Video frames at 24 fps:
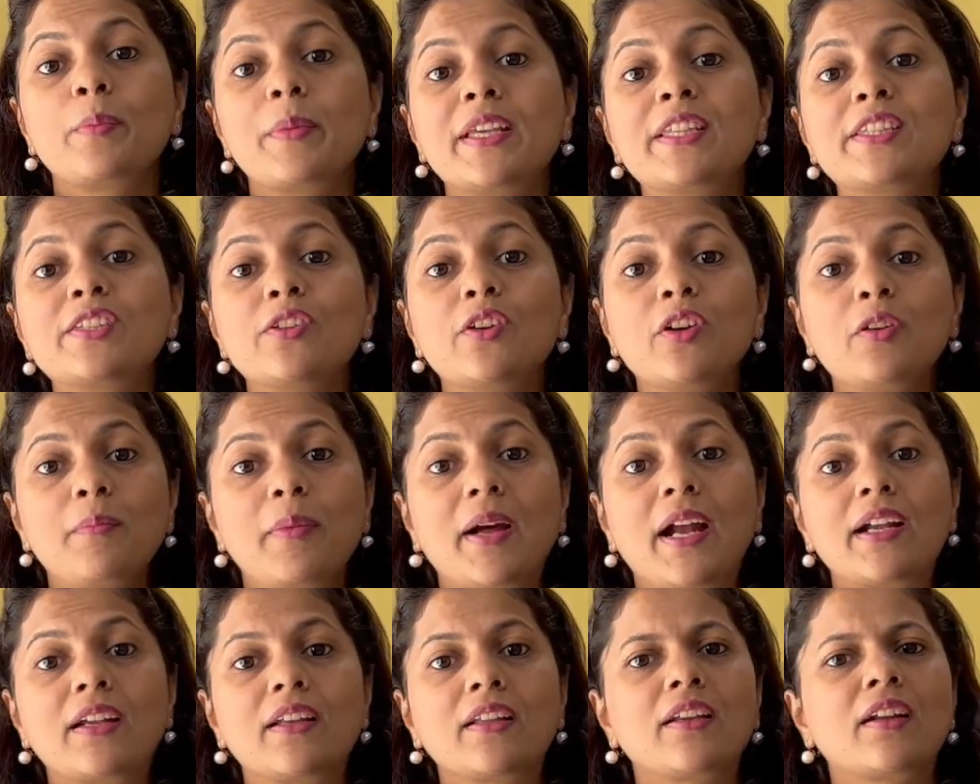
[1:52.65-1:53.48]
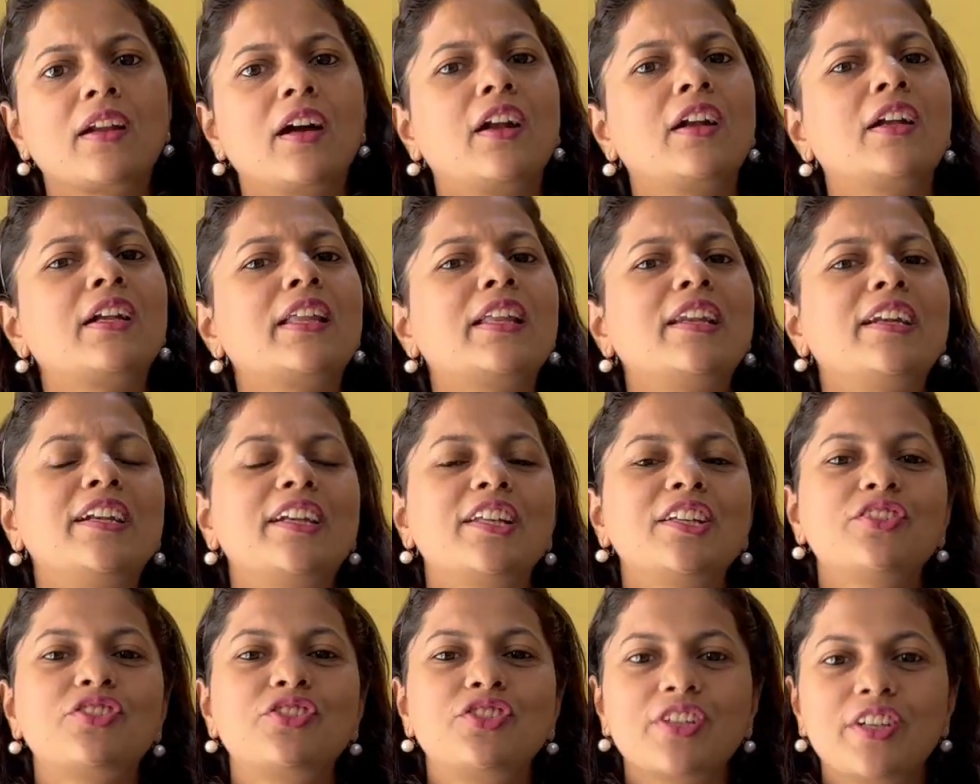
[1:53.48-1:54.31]
mix your batter until it
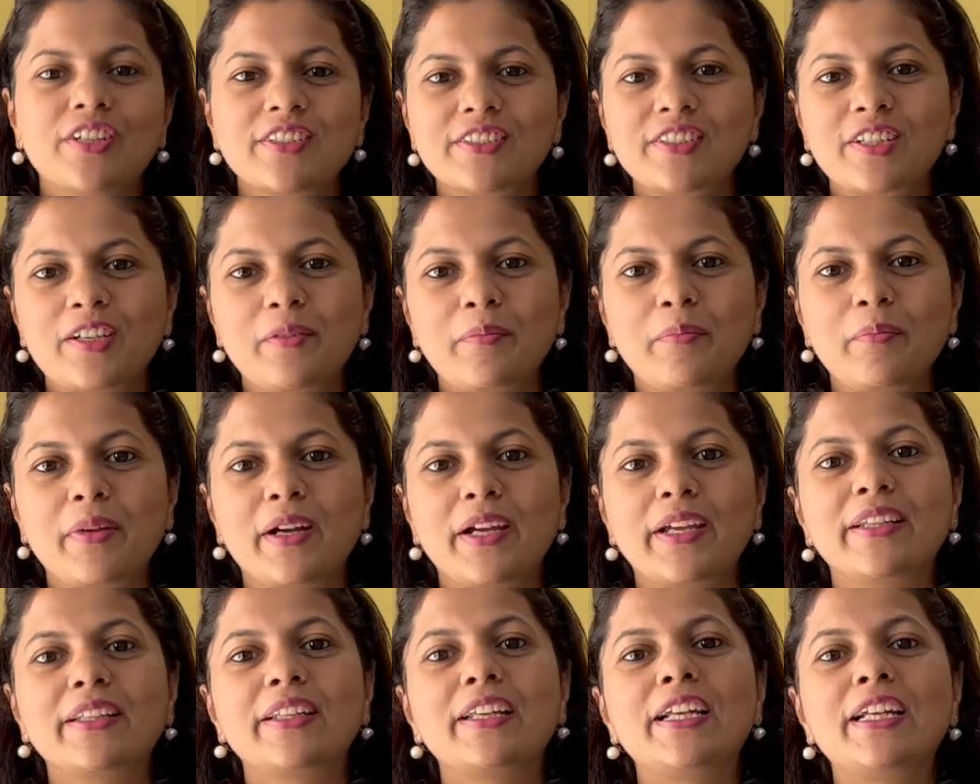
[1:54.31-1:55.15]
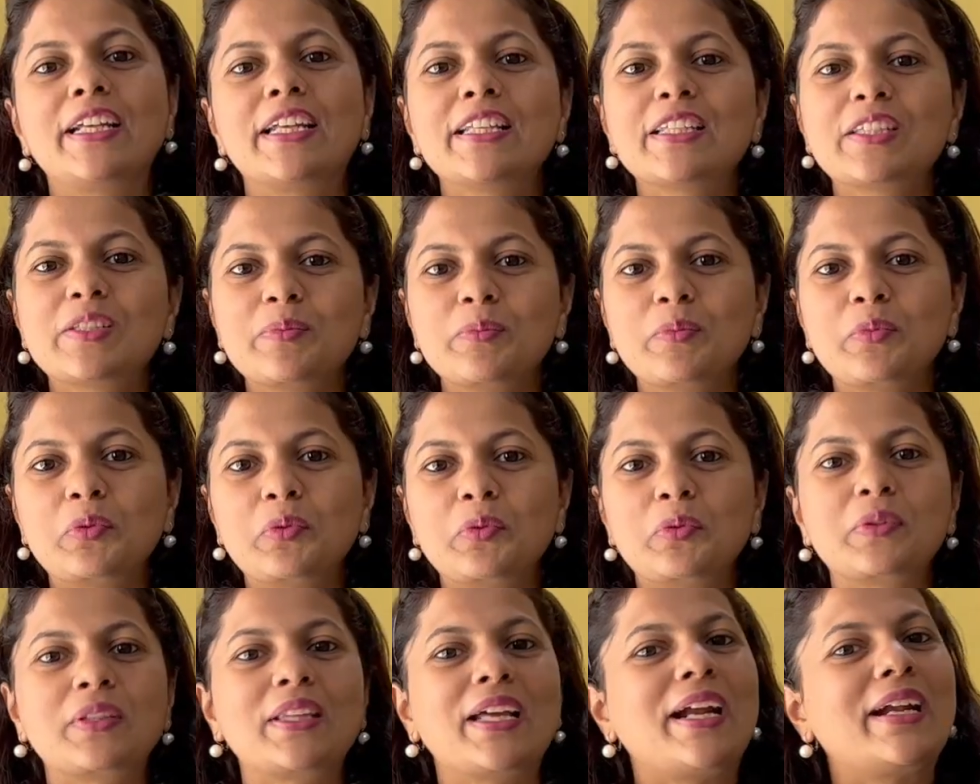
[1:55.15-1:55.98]
is just combined, it is
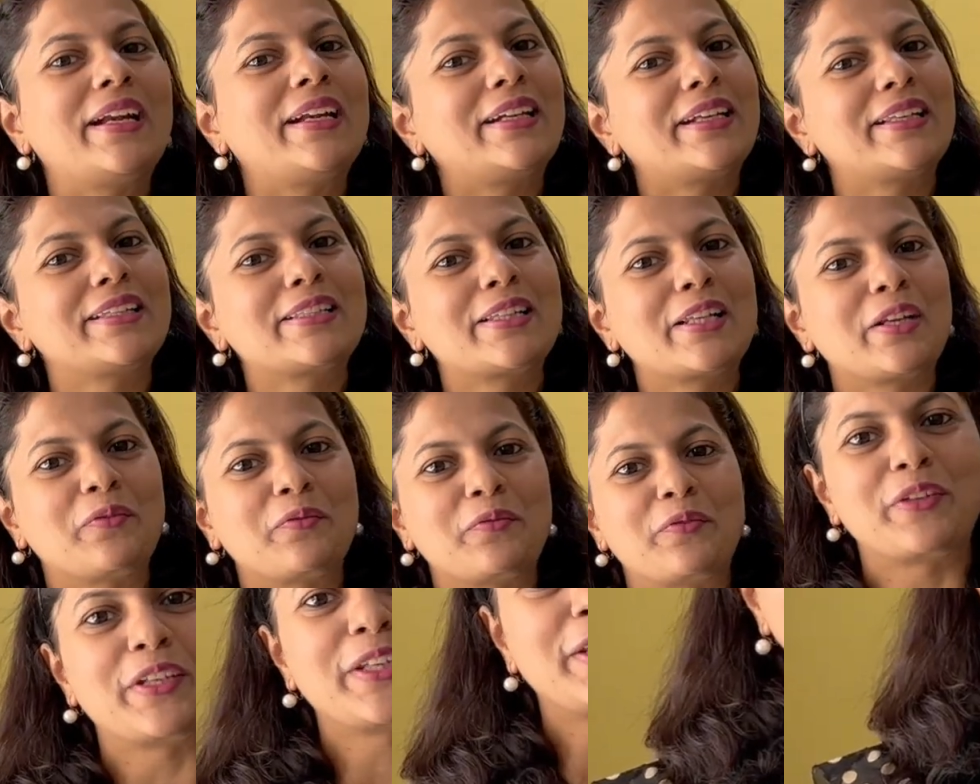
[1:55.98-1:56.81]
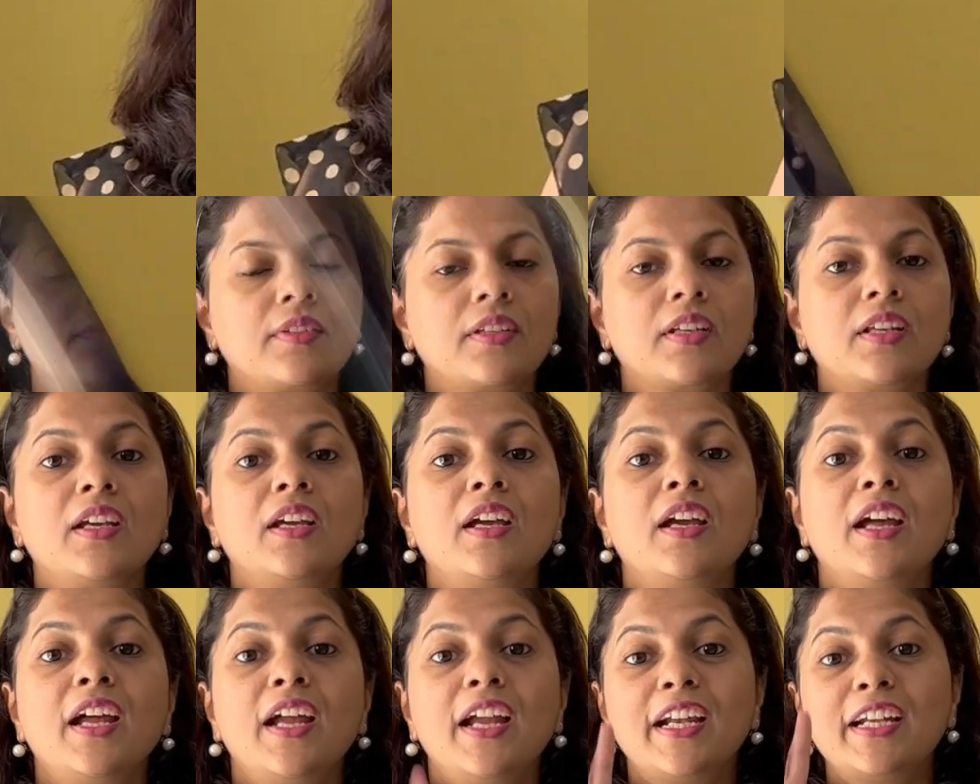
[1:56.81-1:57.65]
smooth and it is lump free.
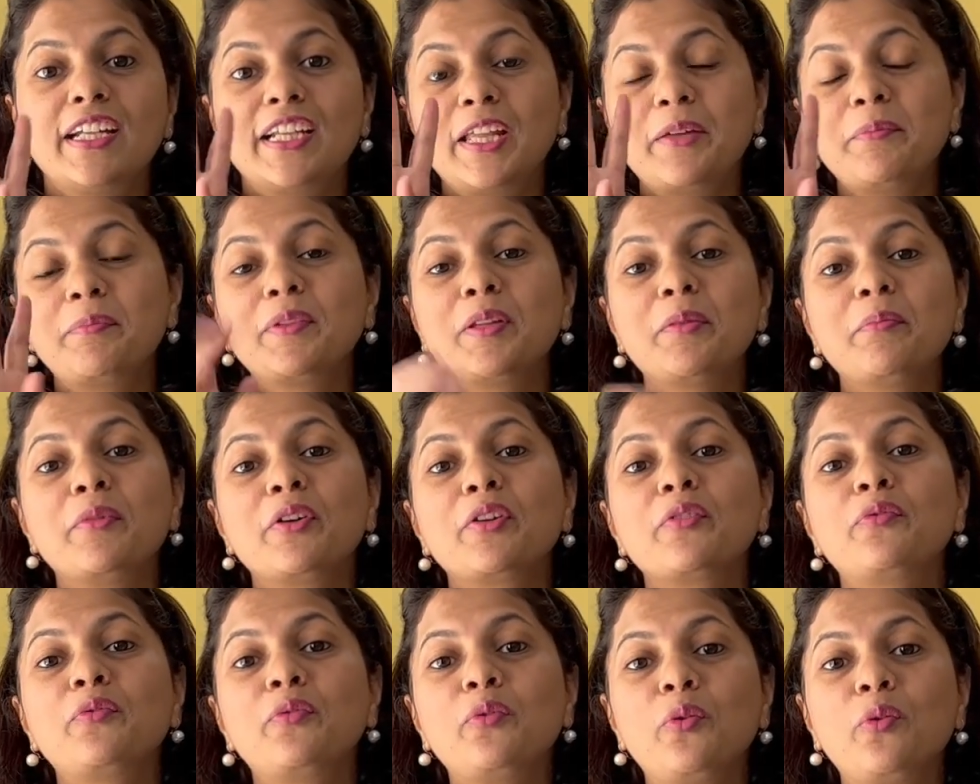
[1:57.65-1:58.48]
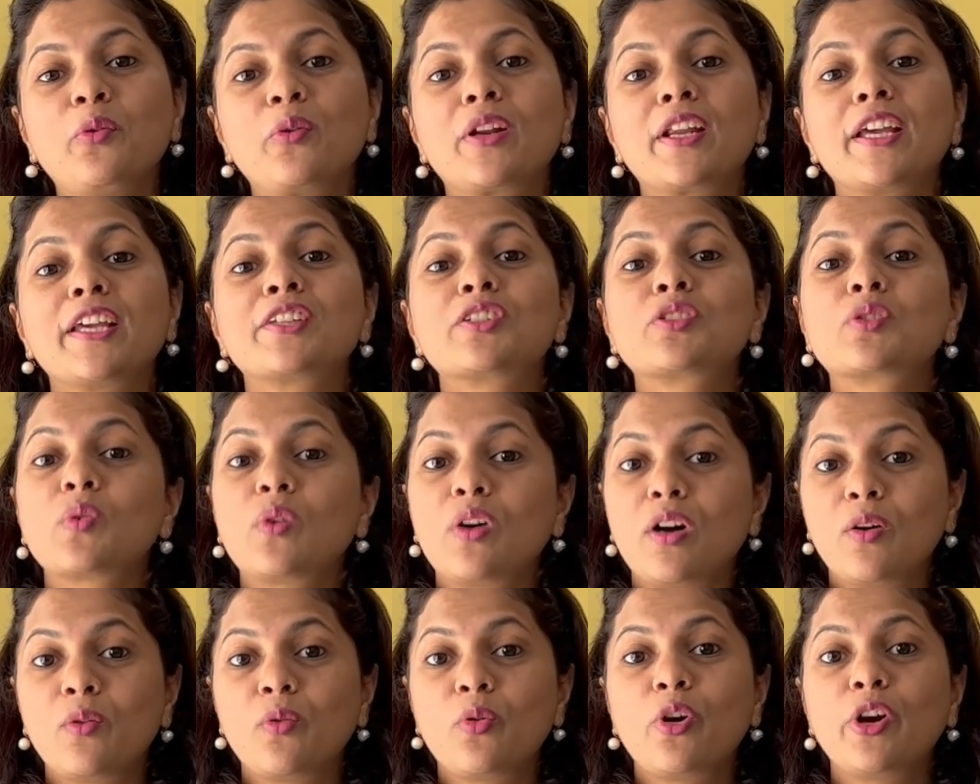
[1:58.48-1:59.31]
Tip number 4 is to
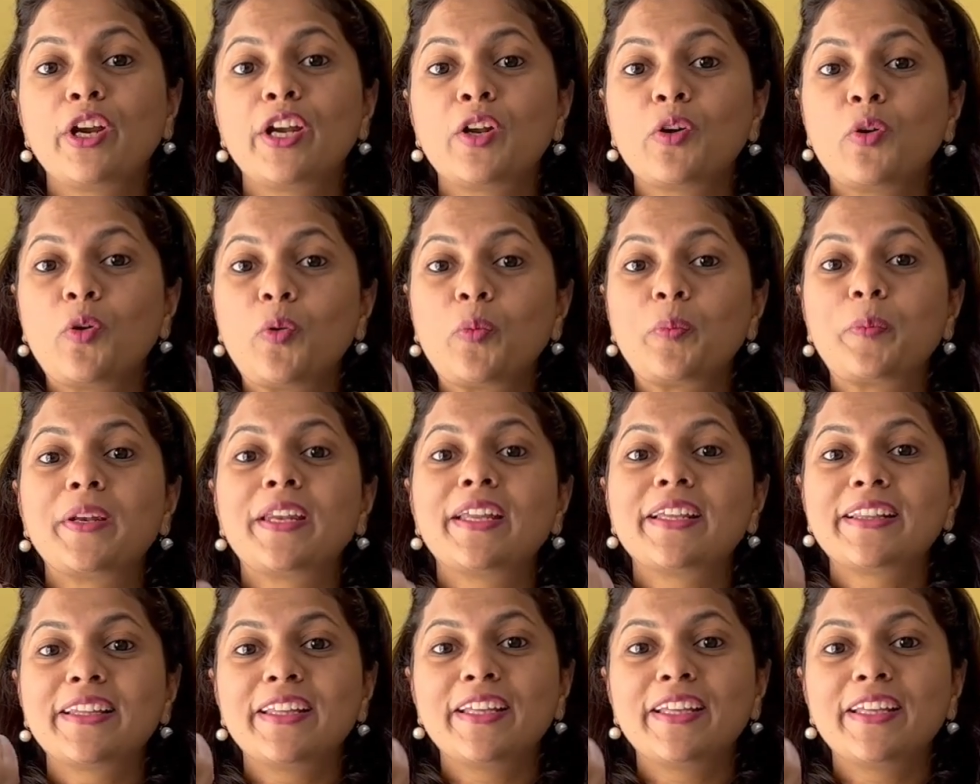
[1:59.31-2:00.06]
avoid opening